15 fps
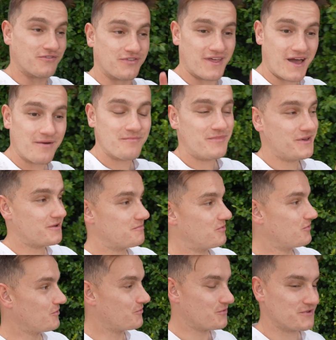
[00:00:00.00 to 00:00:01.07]
if that big
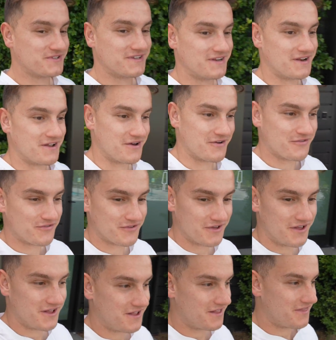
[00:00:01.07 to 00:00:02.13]
pool wasn't enough,
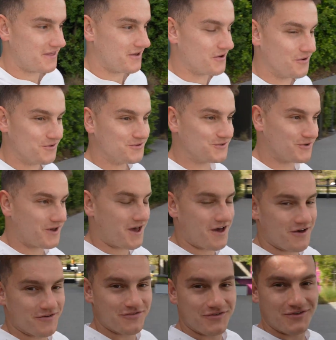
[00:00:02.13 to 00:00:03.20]
they also
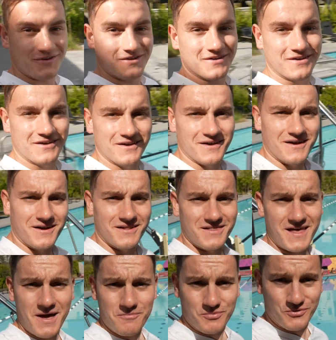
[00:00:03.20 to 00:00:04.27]
have a
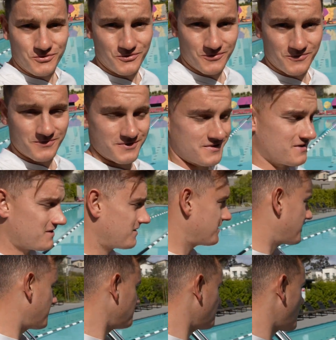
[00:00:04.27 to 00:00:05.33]
lap pool,
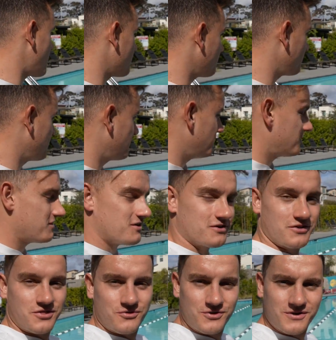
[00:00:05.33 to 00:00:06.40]
and you have
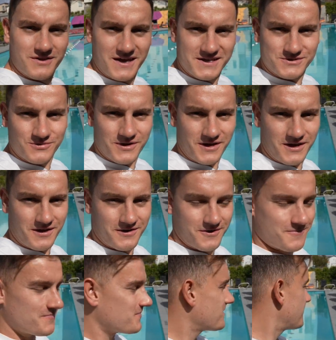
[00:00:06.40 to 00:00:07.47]
3 lanes right here,
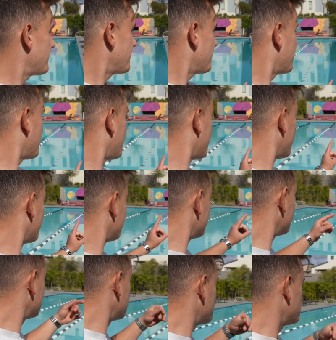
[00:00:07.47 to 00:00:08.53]
and
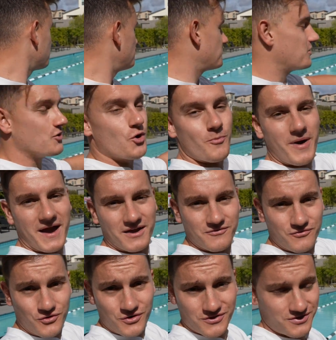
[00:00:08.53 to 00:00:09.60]
you can go back and
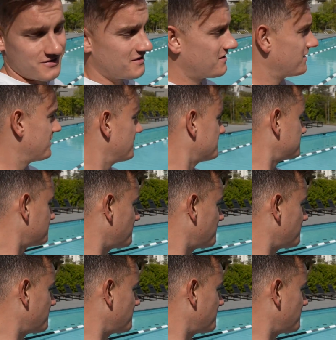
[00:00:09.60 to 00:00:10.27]
forth. It's